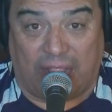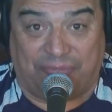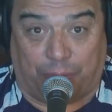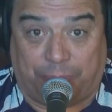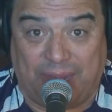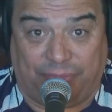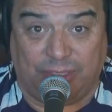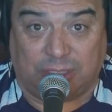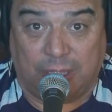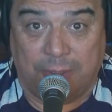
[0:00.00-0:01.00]
swear to God, for
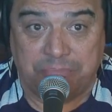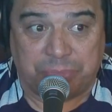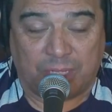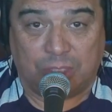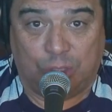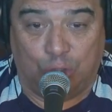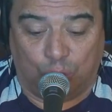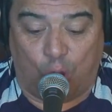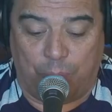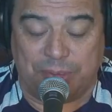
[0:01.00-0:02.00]
breakfast,
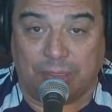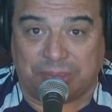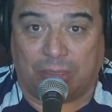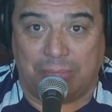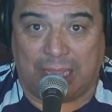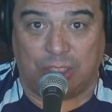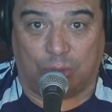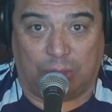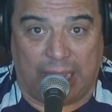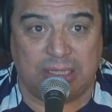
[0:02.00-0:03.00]
you open up their
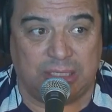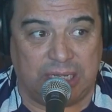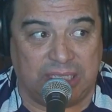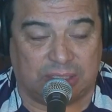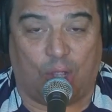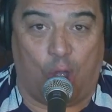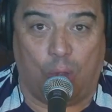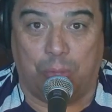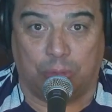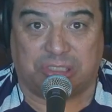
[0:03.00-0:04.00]
menu and it's
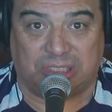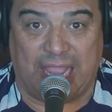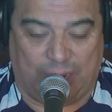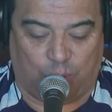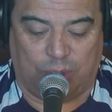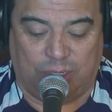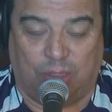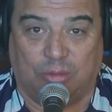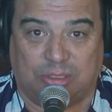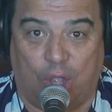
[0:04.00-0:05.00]
almost like one
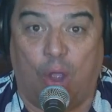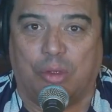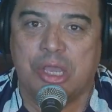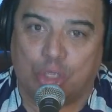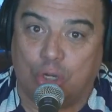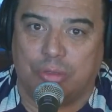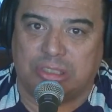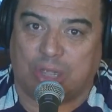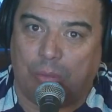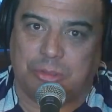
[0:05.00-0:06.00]
of those. Oh, you know
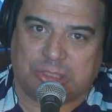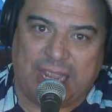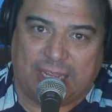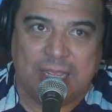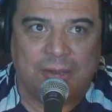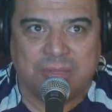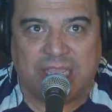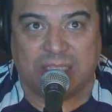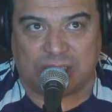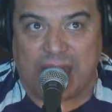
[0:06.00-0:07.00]
what it's almost like?
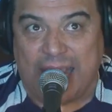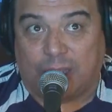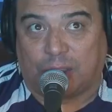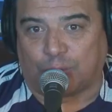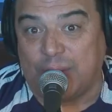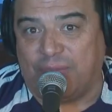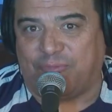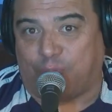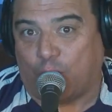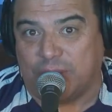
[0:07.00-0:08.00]
It's like
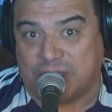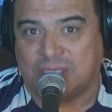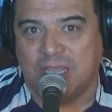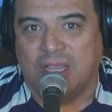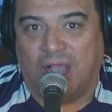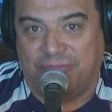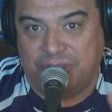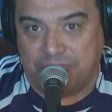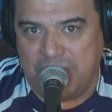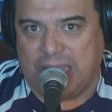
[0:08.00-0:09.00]
3/4
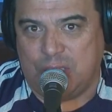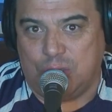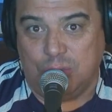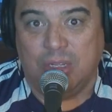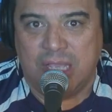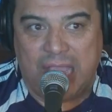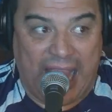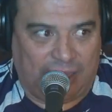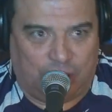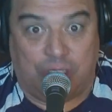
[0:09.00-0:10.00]
of the menu
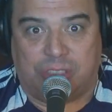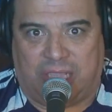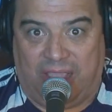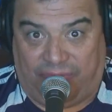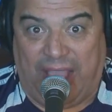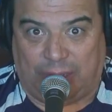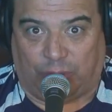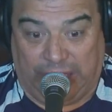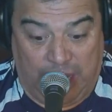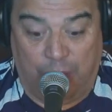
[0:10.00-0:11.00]
at Cheesecake
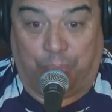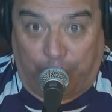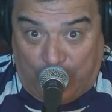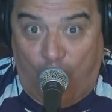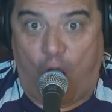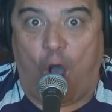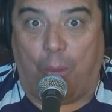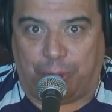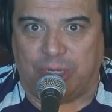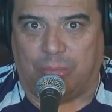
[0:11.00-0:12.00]
Factory, but
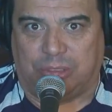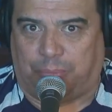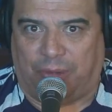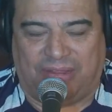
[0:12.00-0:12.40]
all pretty much